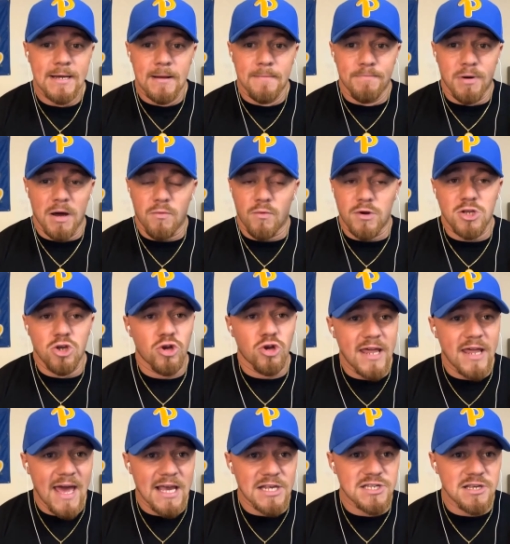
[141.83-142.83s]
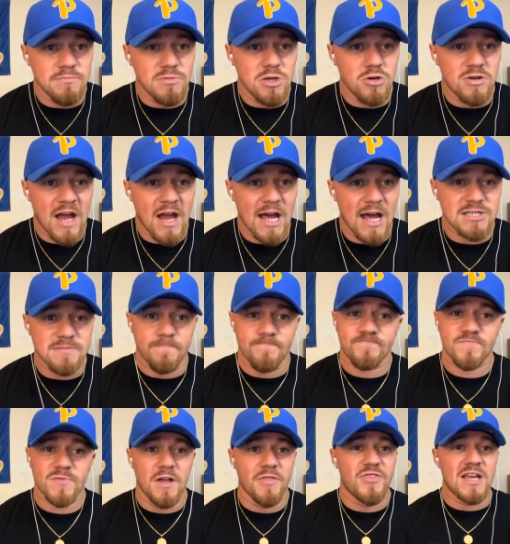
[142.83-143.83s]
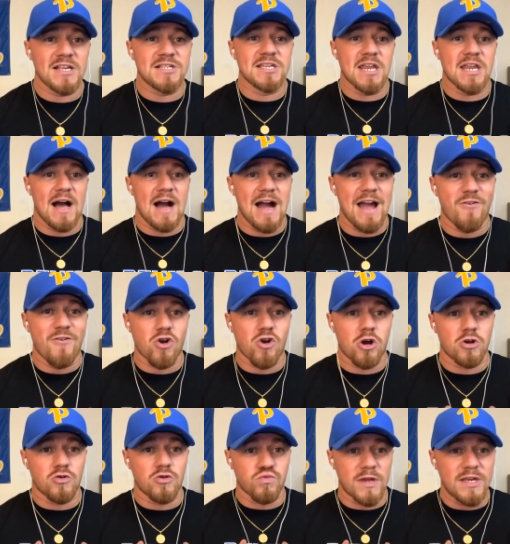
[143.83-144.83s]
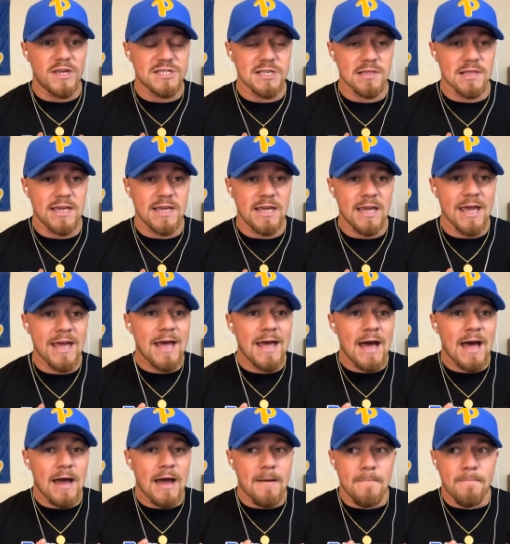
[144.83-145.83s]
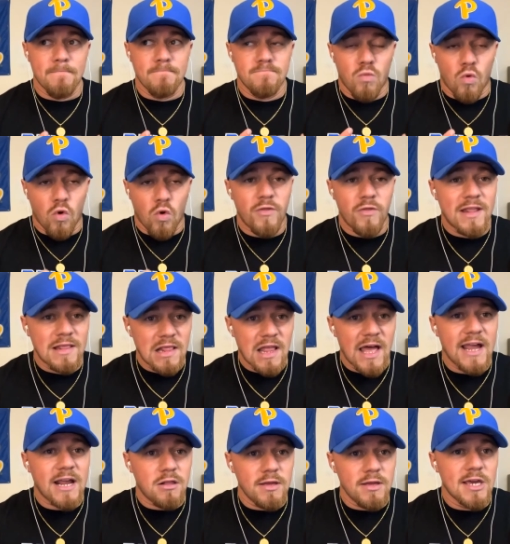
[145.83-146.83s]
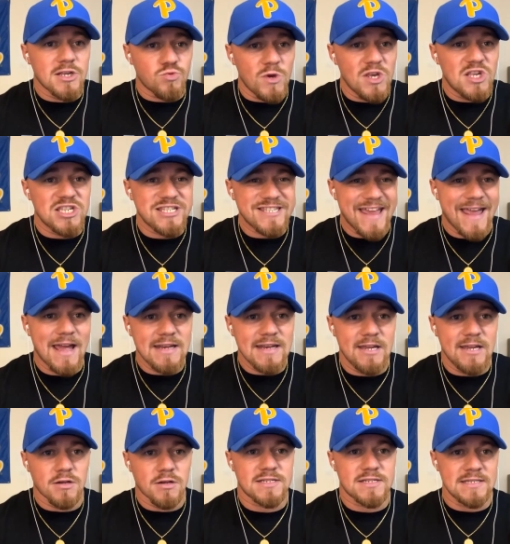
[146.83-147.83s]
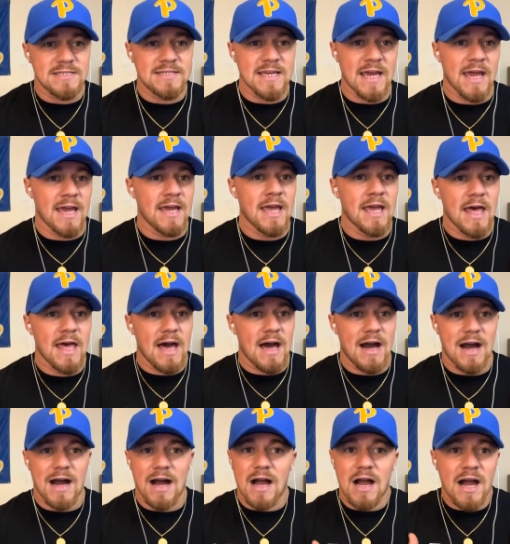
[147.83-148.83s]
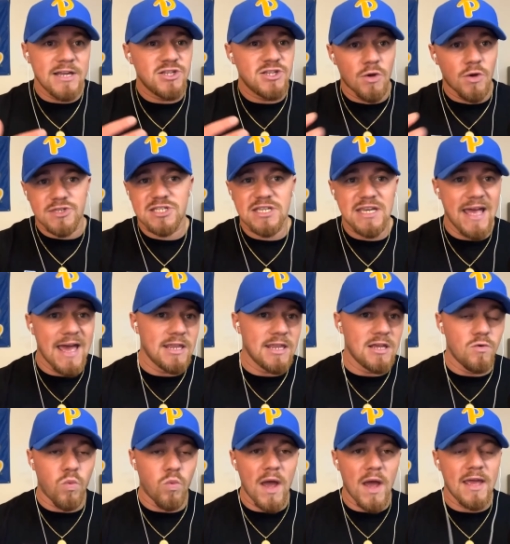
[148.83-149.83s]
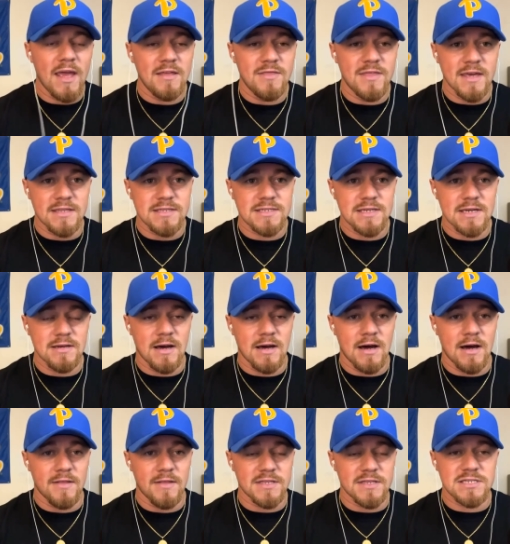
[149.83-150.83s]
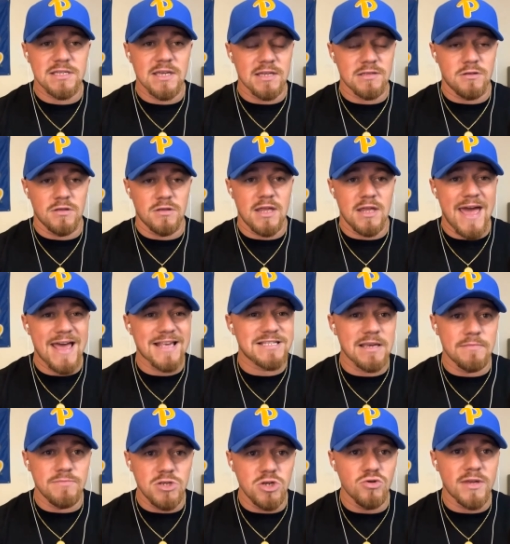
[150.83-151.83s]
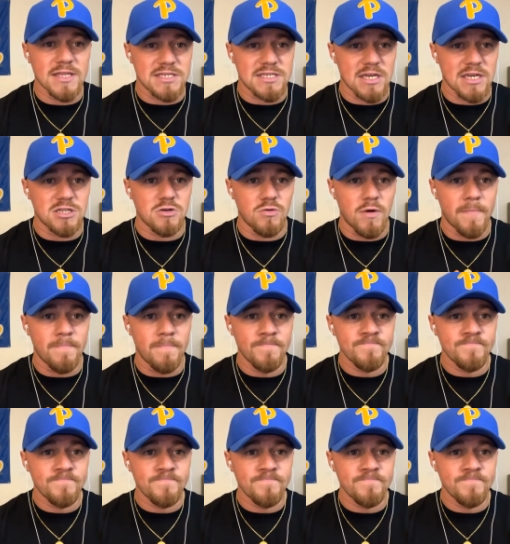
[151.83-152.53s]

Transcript: But when you look at SMU guys, things that I've heard recently, more than likely as we stand here today, I, don't see any way that uh, that's uh, that SMU gets into it.